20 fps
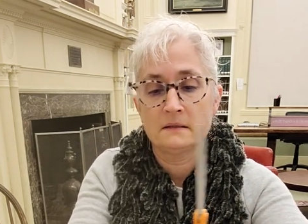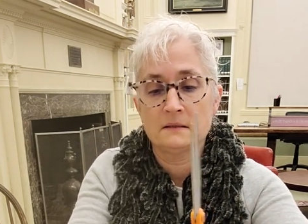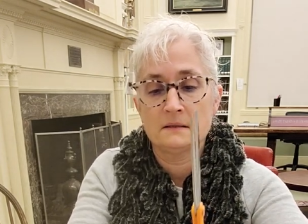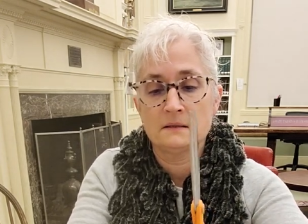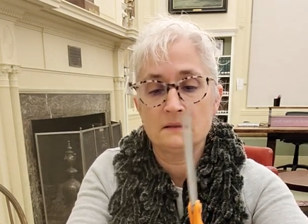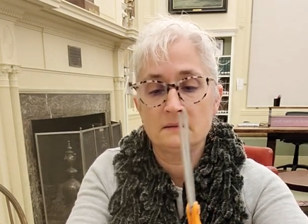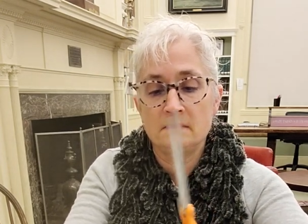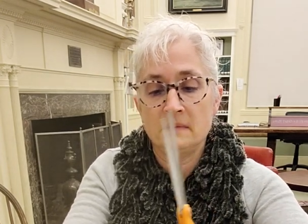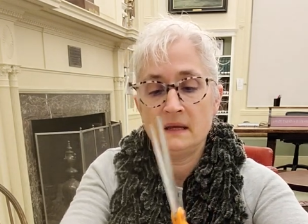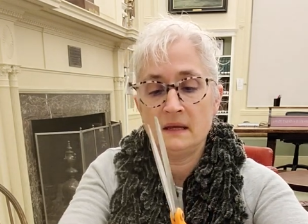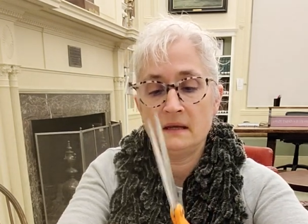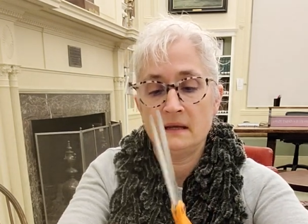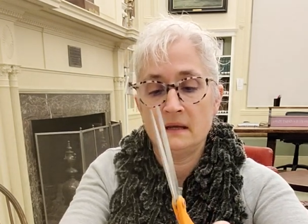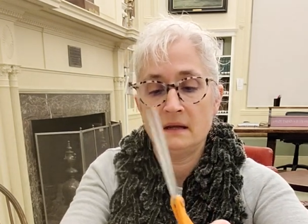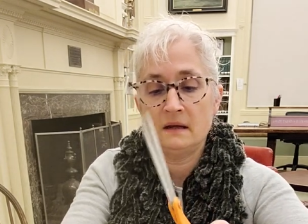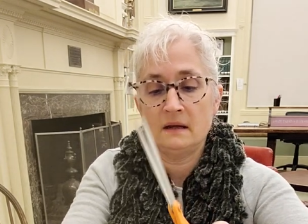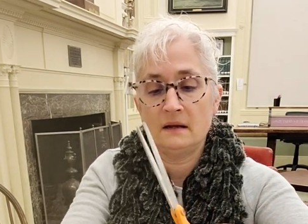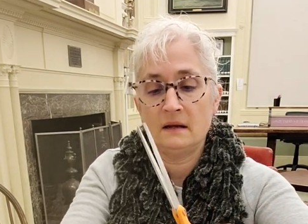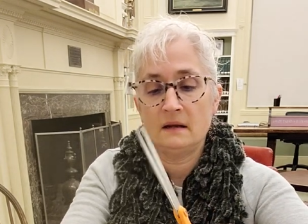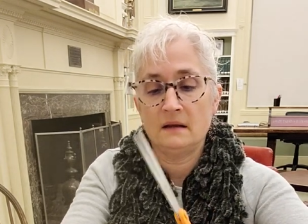to make
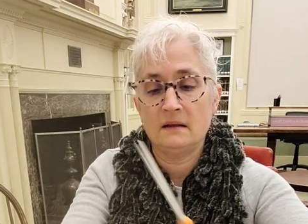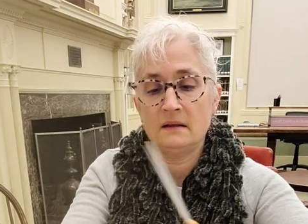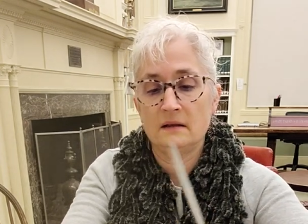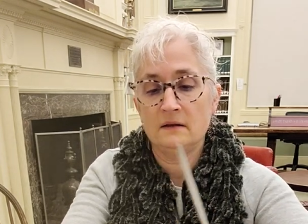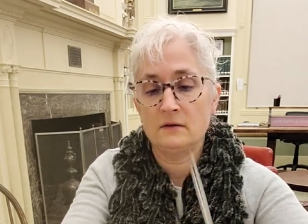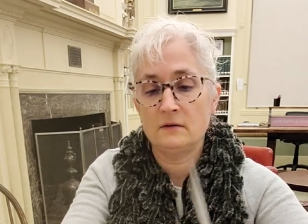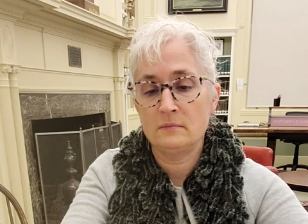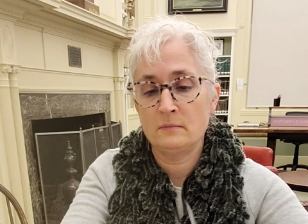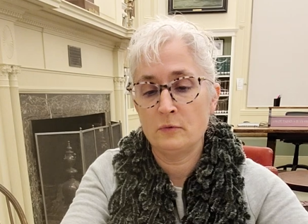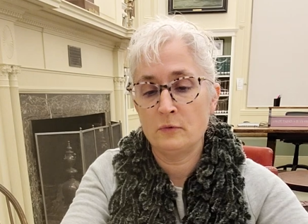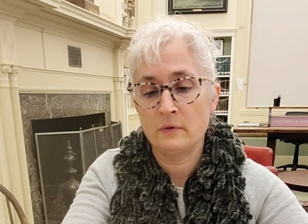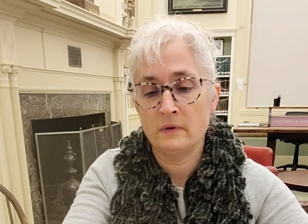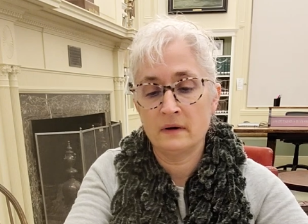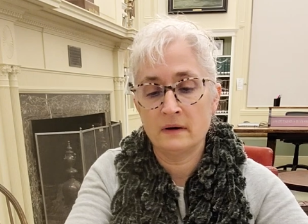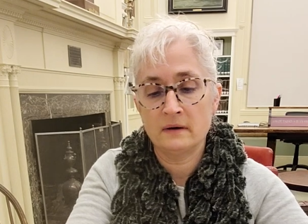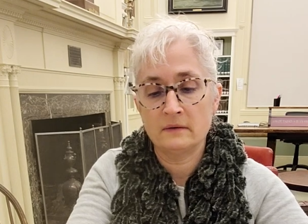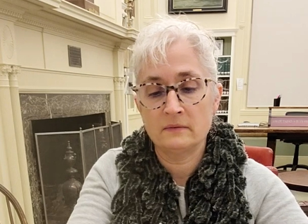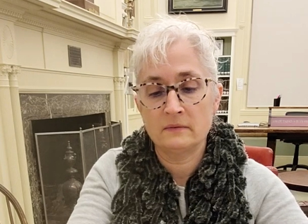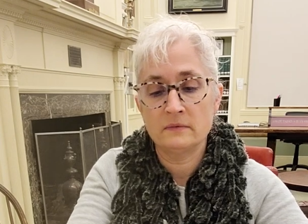it a little more.